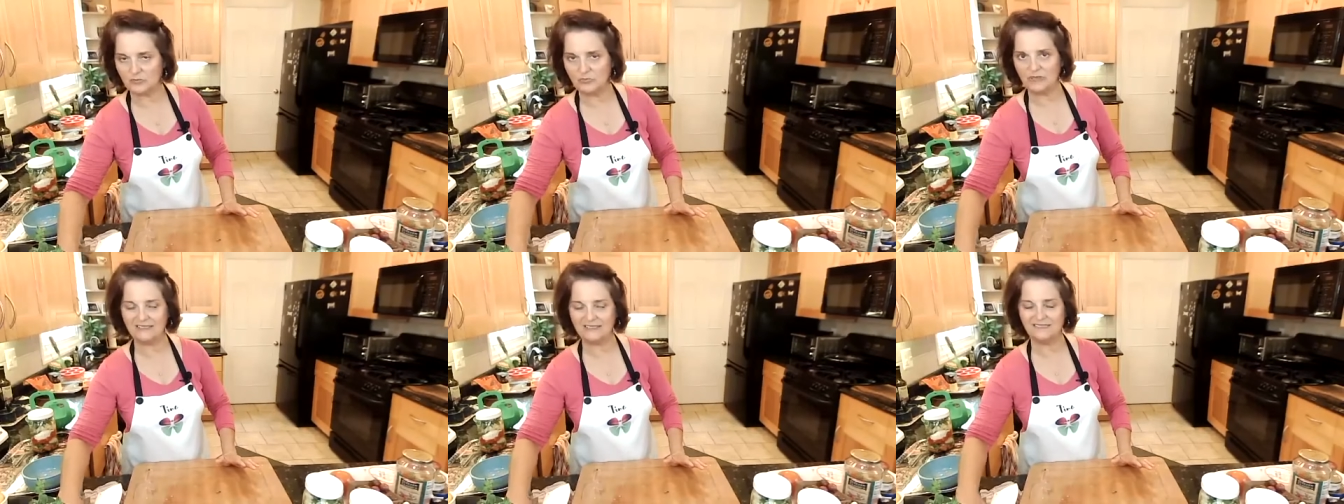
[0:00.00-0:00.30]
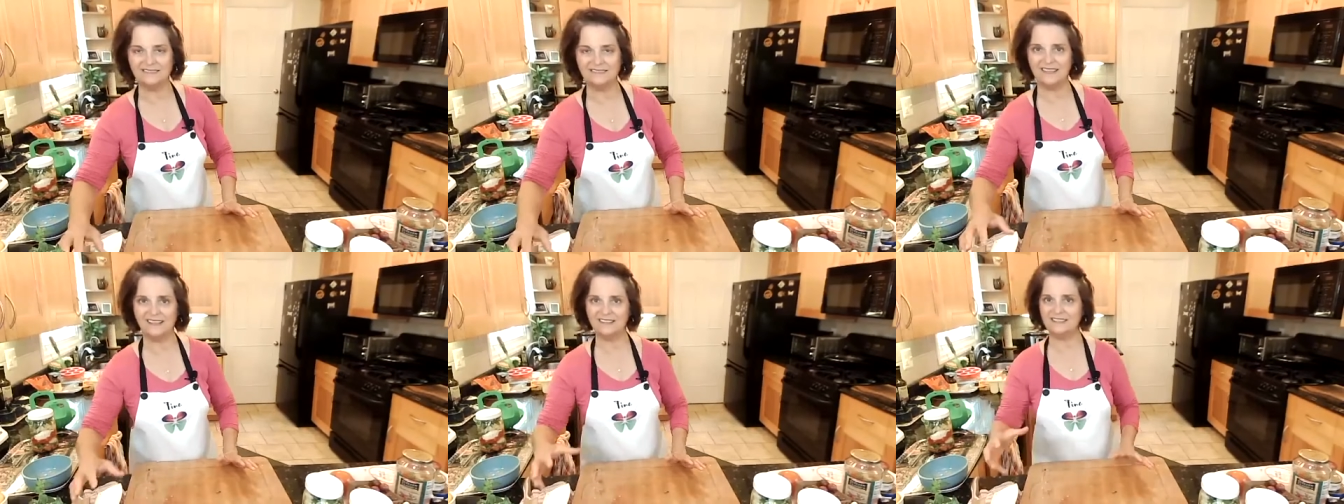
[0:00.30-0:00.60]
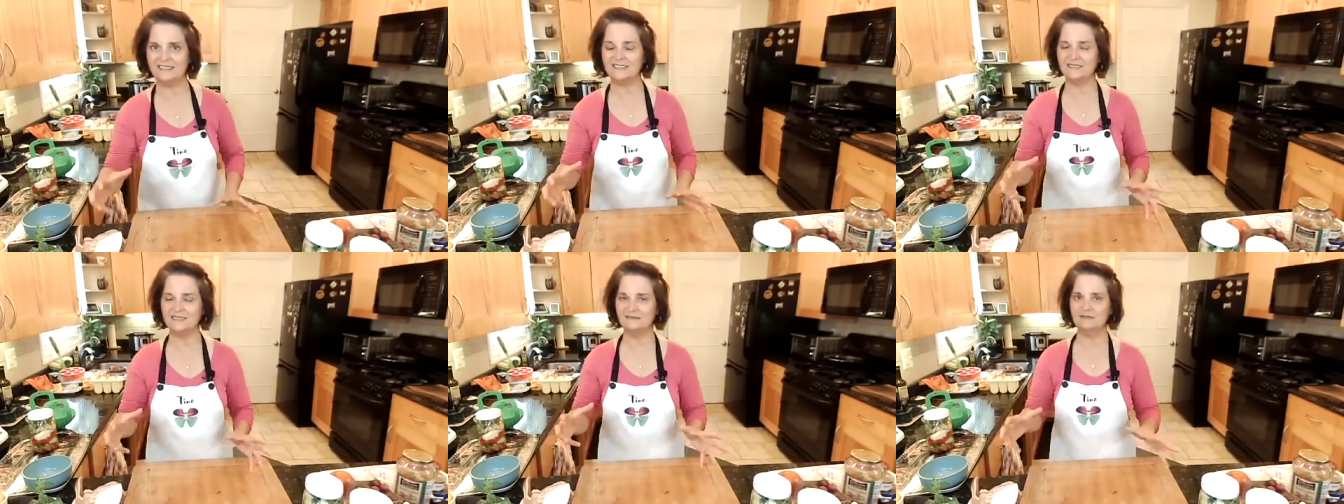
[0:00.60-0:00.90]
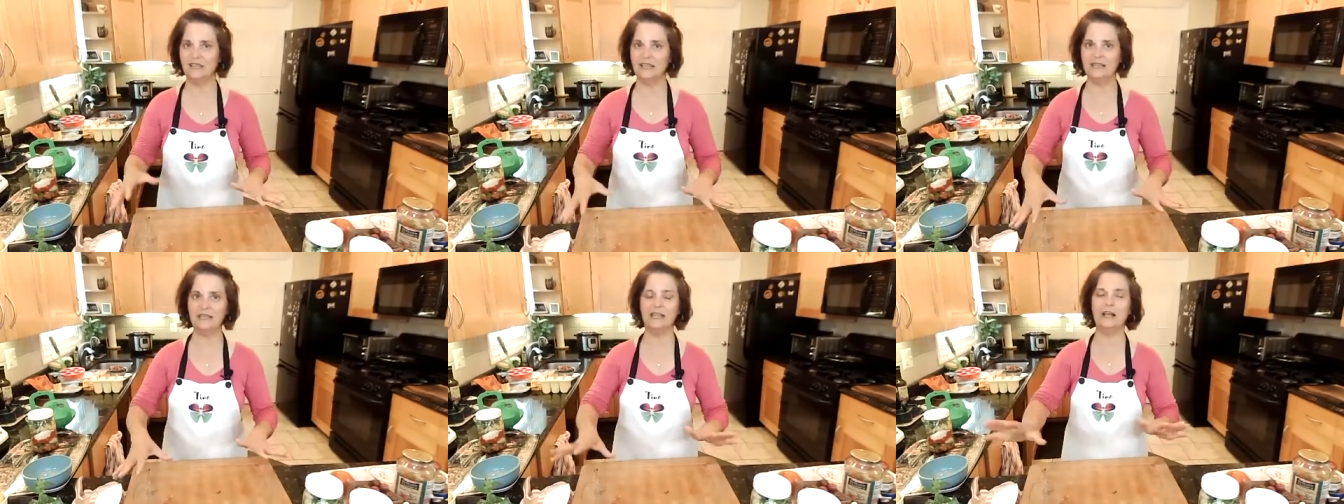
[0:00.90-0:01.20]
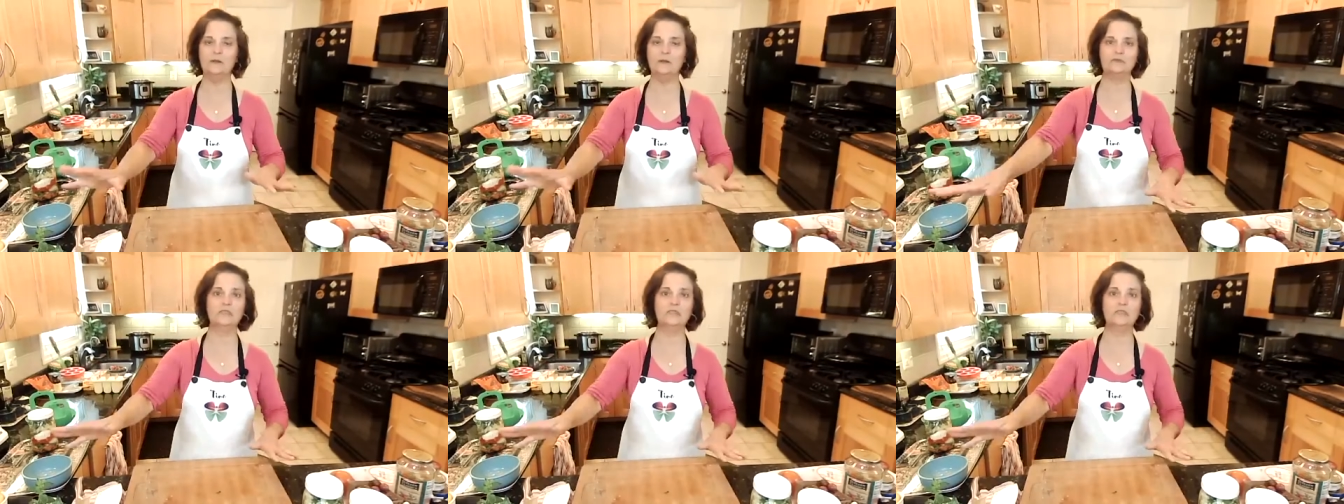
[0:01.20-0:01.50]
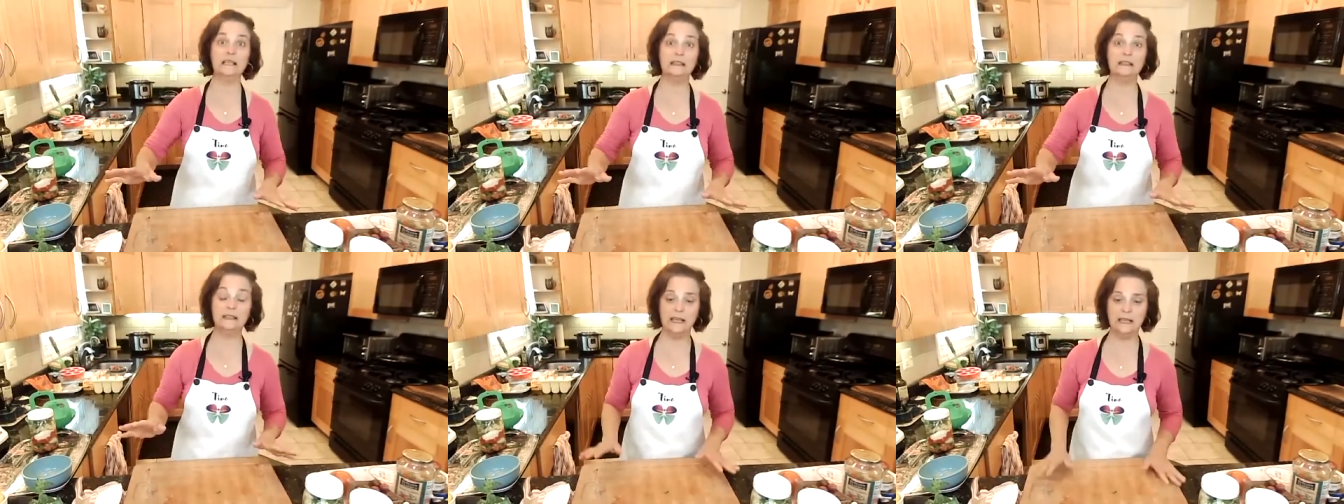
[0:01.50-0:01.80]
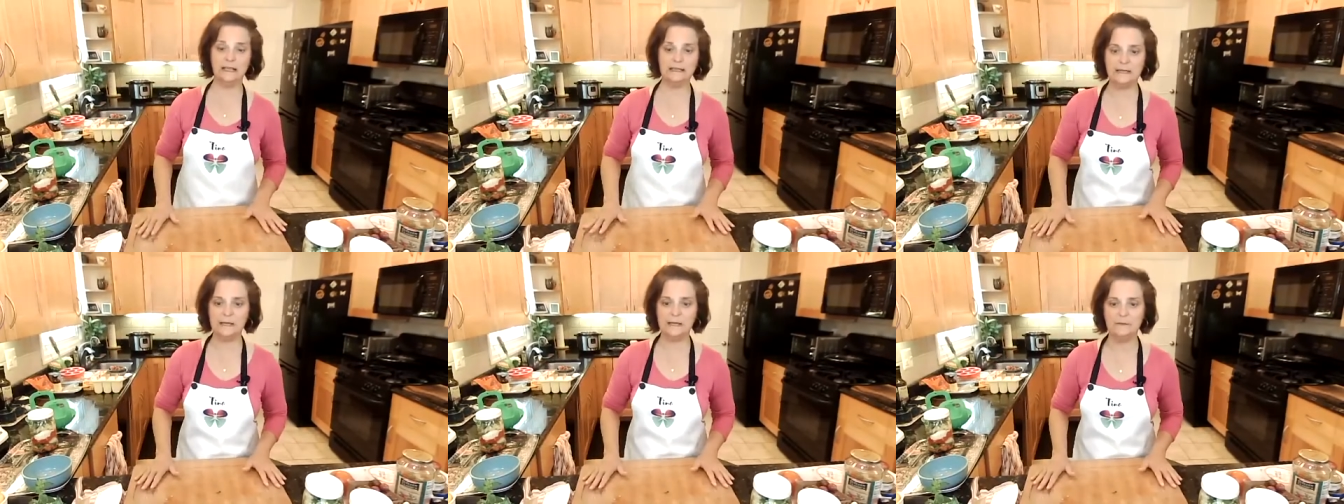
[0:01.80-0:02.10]
but that's anyhow, you get the
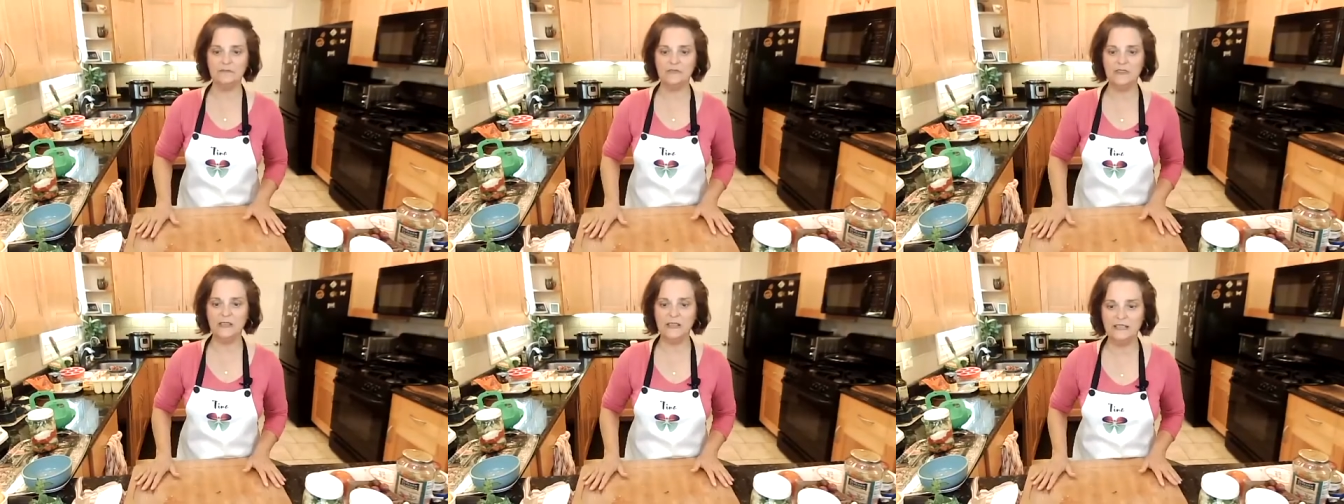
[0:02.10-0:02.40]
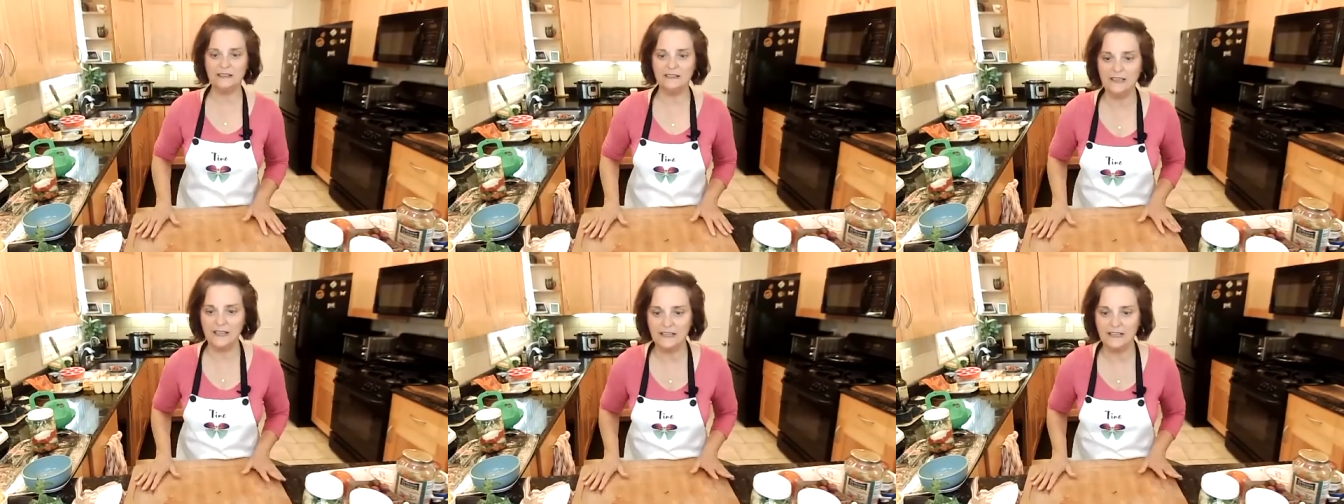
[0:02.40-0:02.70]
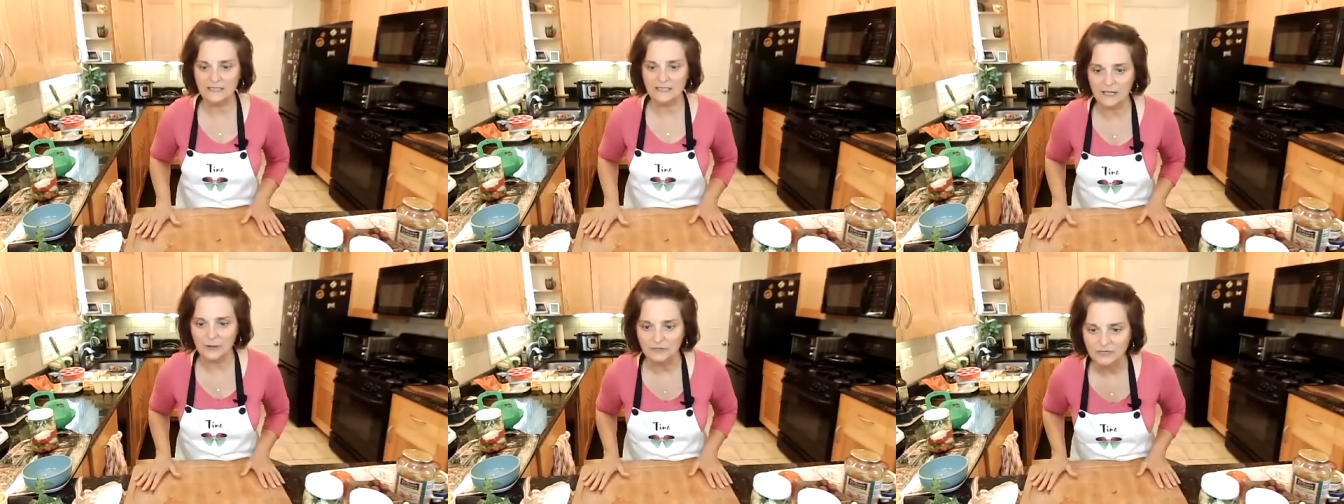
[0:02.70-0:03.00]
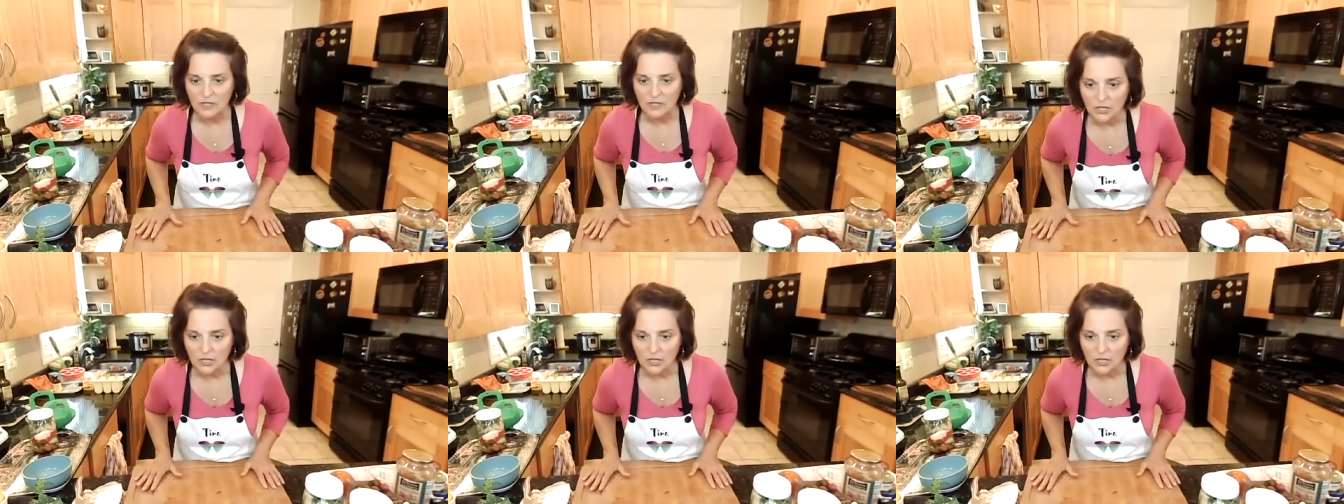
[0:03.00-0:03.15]
idea. You get the idea.